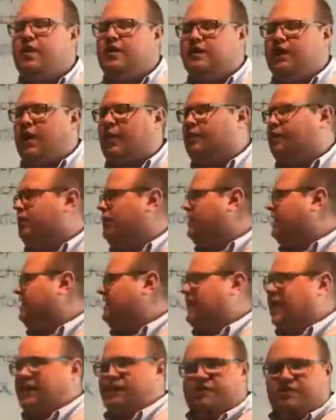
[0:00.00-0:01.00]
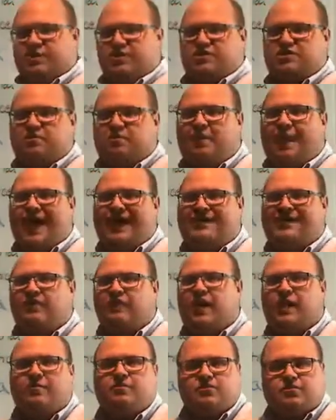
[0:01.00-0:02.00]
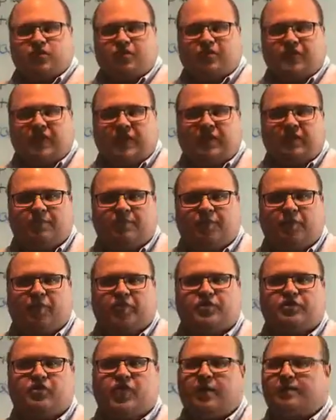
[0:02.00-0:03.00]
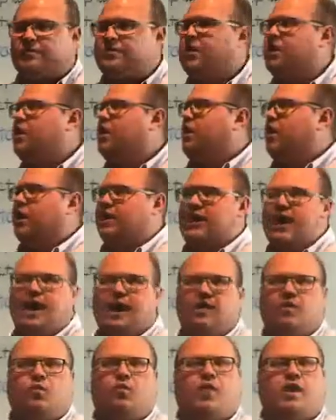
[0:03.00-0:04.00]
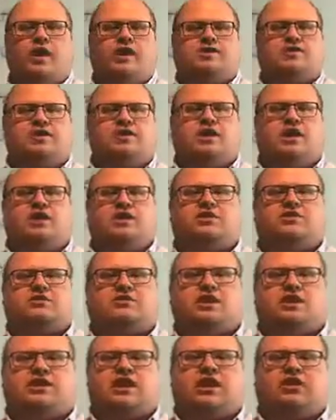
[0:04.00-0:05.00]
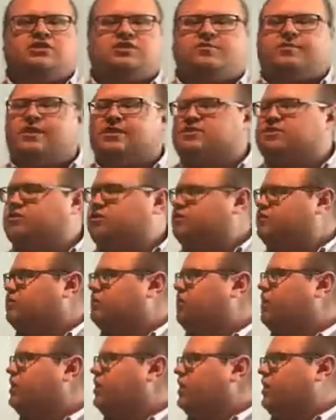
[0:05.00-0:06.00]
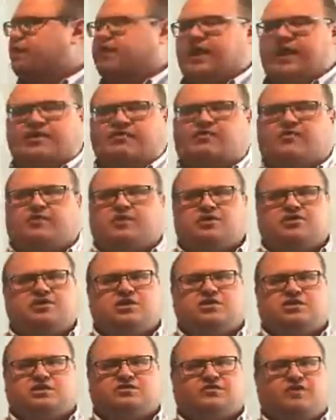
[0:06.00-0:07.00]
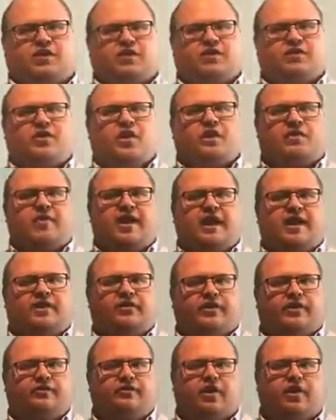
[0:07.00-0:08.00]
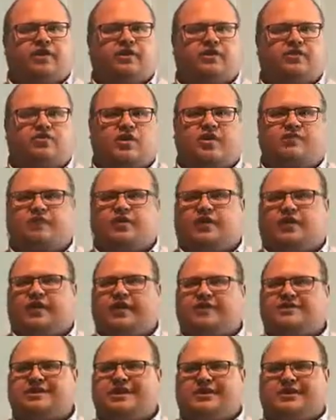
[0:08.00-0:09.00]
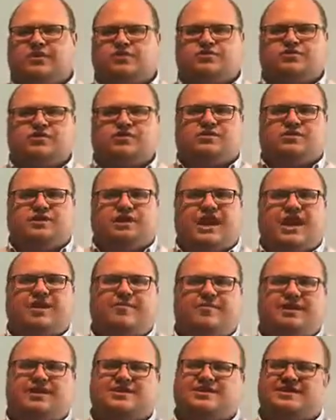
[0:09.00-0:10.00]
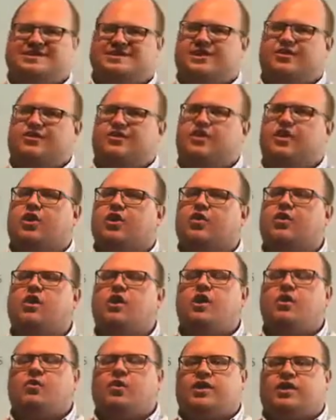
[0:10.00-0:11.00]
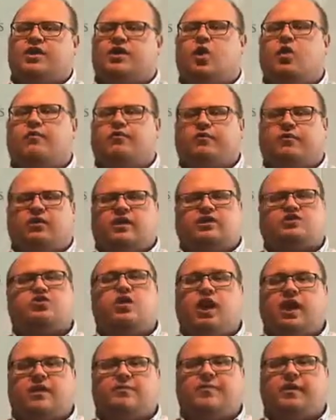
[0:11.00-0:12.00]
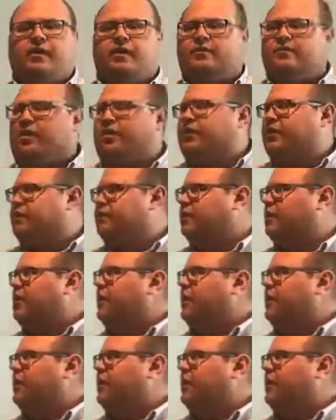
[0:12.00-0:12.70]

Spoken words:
Now we need to get that information back to them so that they can build the trips. Again, when it's in a technology-based solution, that information is just flowing automatically, right? The driver collects it, it goes into the database, it's there to go, ready to go for an electronic billing method.